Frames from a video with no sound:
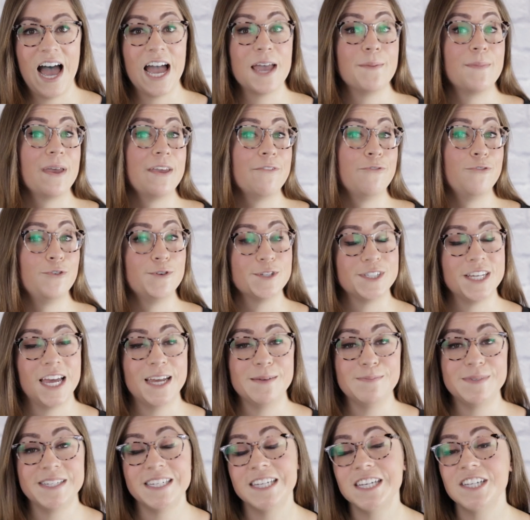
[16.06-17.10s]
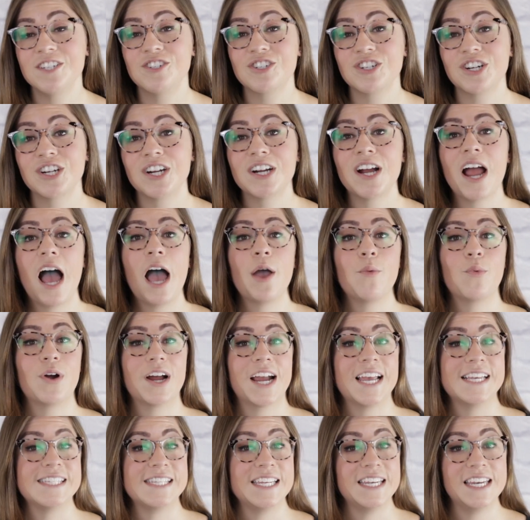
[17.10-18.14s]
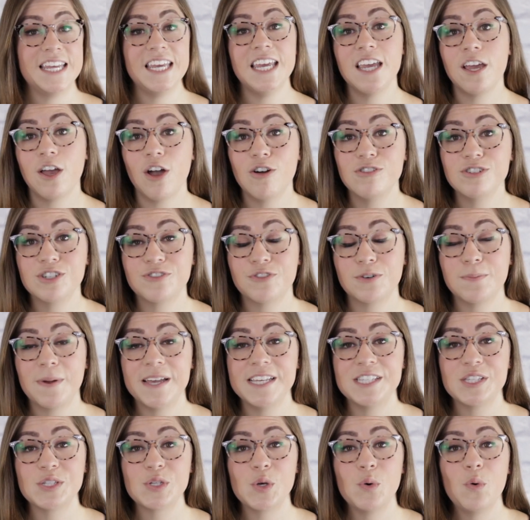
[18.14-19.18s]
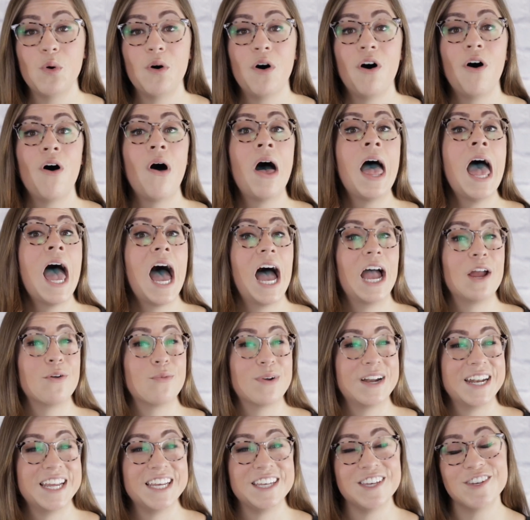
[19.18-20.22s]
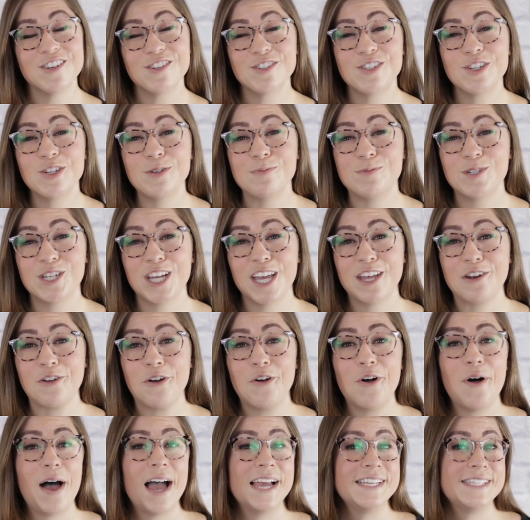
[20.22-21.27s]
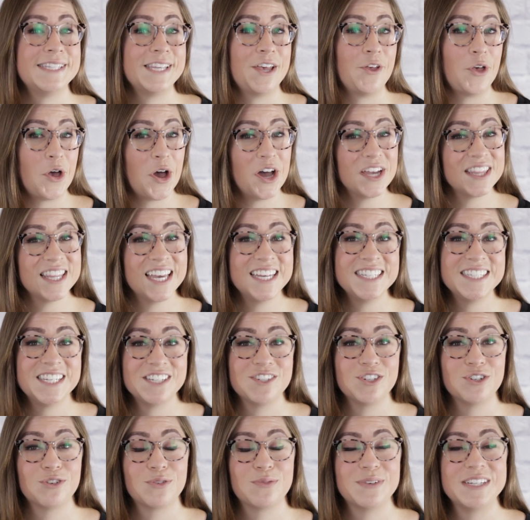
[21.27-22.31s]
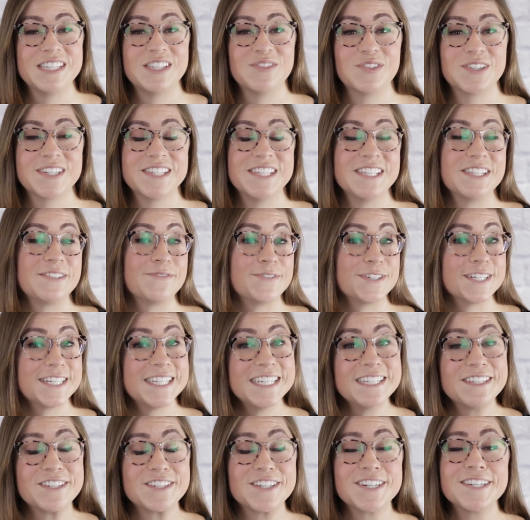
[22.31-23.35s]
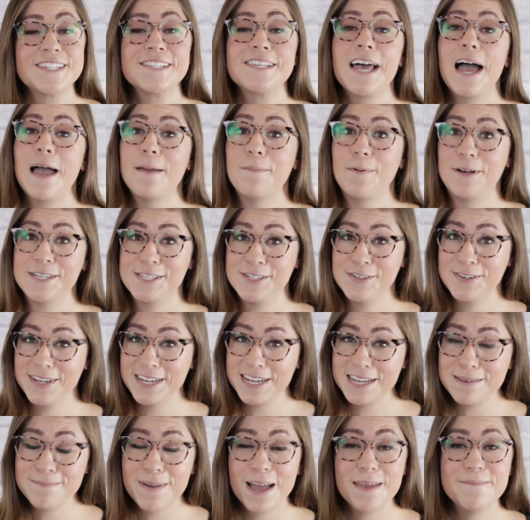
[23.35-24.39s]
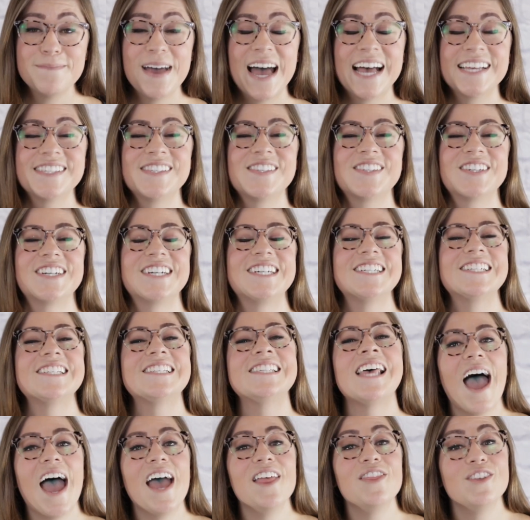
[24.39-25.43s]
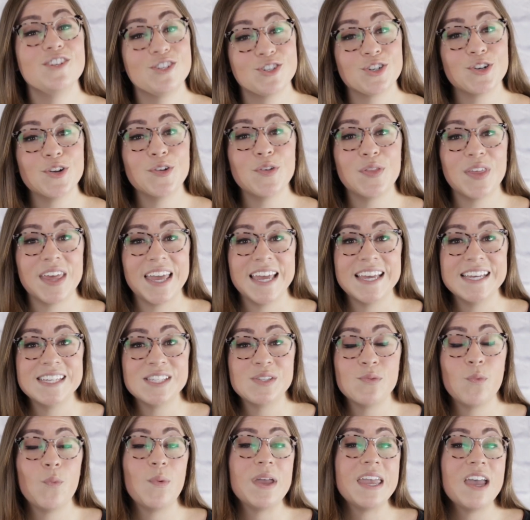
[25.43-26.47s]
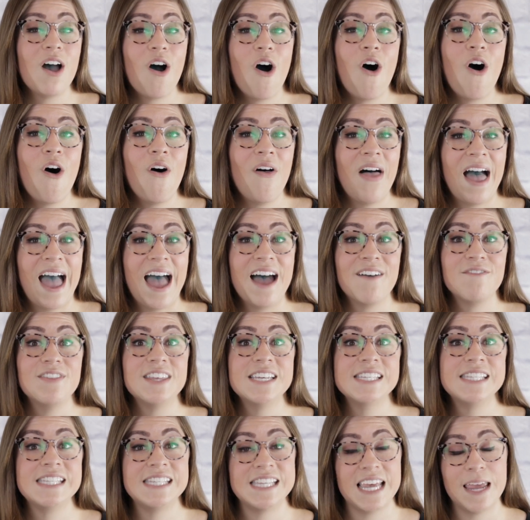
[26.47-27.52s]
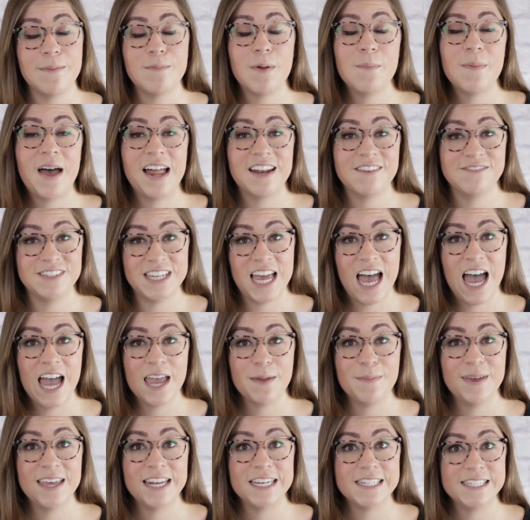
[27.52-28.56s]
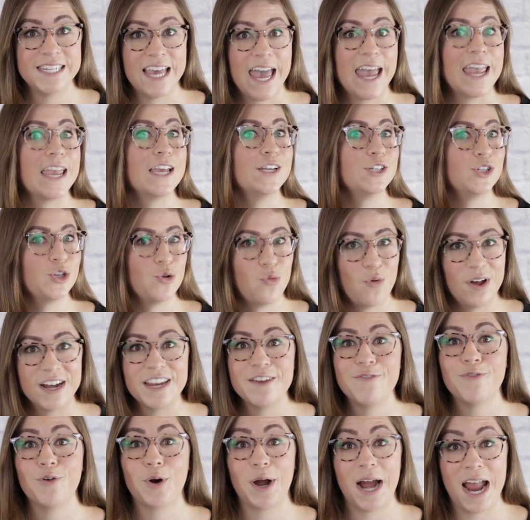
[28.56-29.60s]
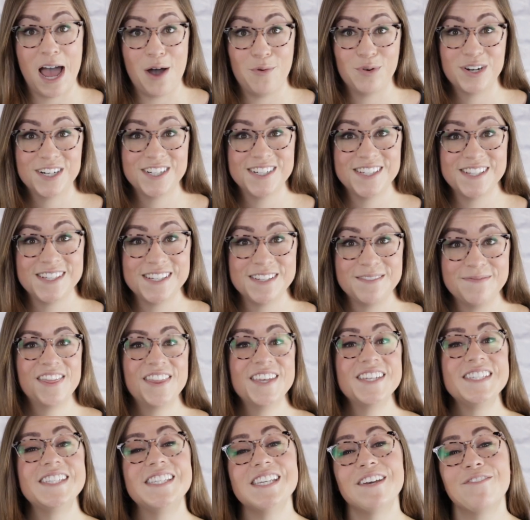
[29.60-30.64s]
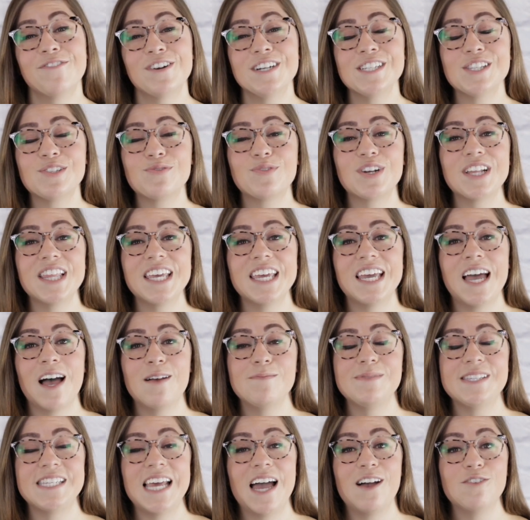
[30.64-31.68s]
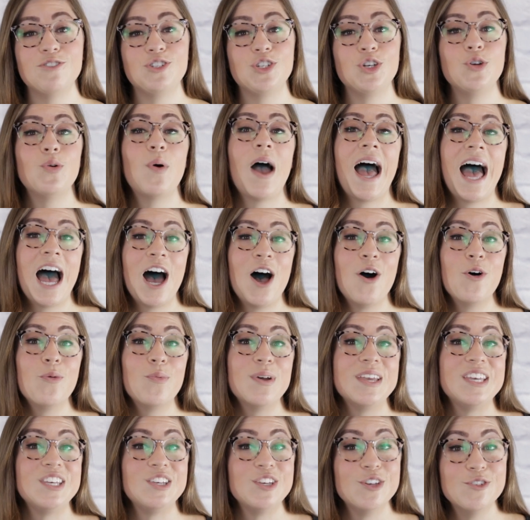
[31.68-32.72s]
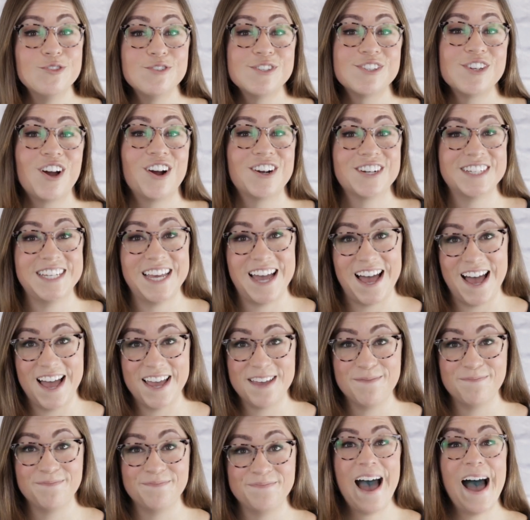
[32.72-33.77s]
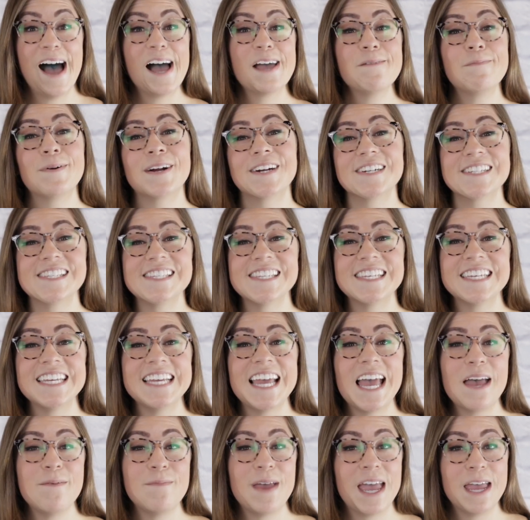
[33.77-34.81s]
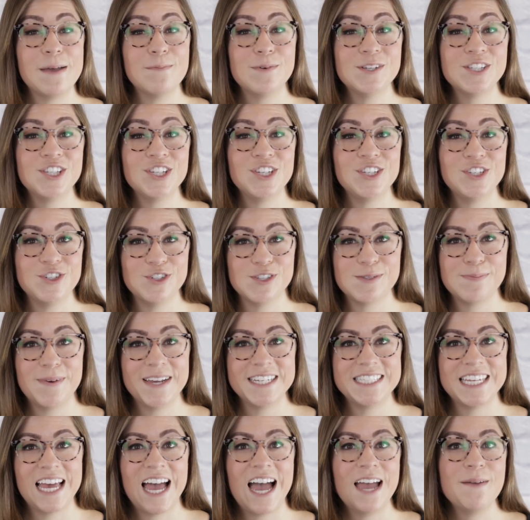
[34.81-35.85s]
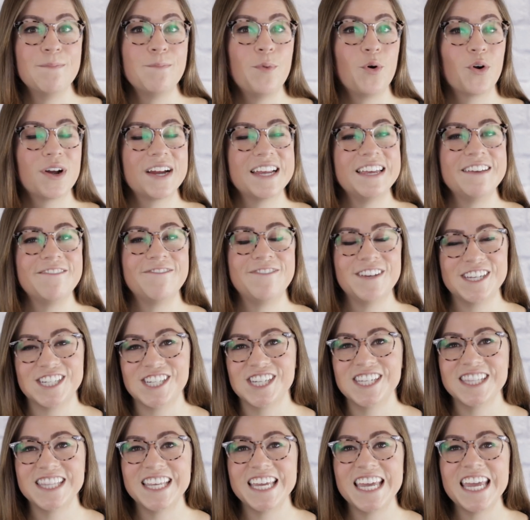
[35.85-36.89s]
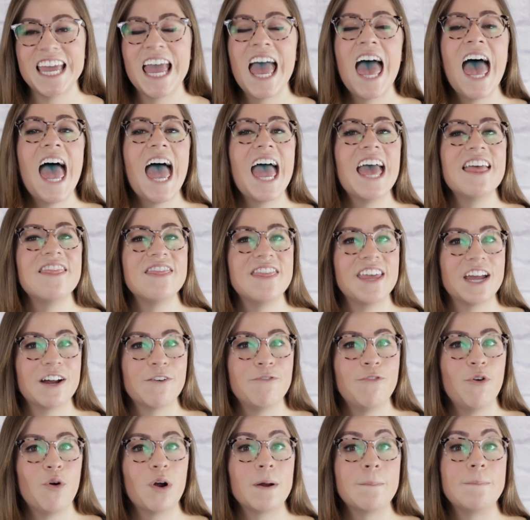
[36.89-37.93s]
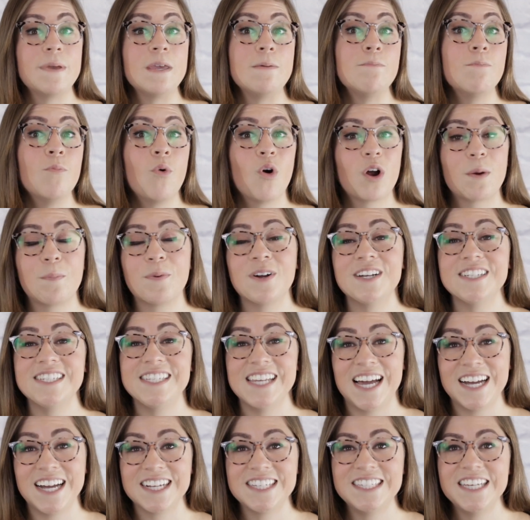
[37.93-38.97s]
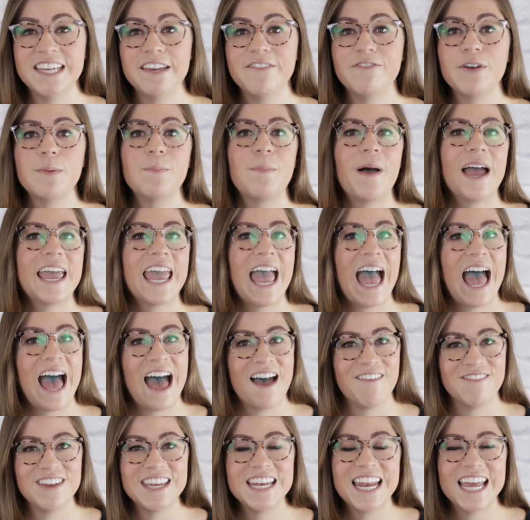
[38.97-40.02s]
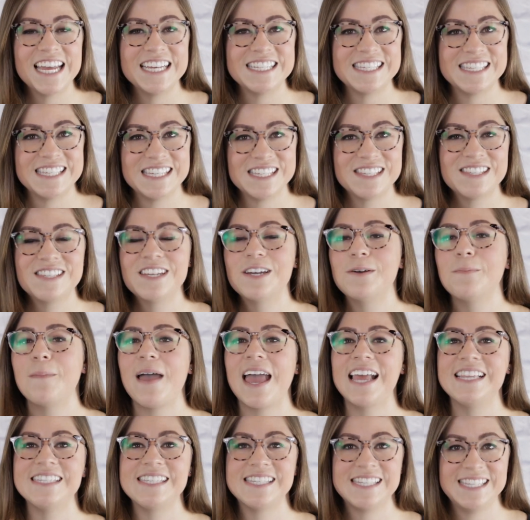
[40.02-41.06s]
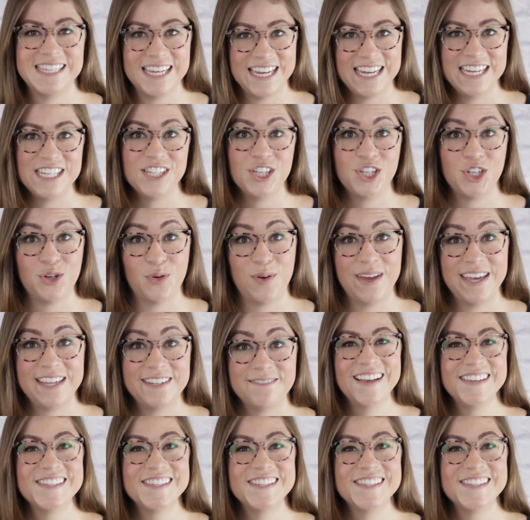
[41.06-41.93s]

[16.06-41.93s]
I'm a full-time teacher, I work as an e-coach for my school, I run a YouTube channel, I sell online digital resources for teachers, I'm also getting my master's, and the truth is we all have the same amount of time in a day, 24 hours. The difference really comes down to how we use our time. I personally am able to use my time more efficiently and therefore be more productive by having a system and sticking to it.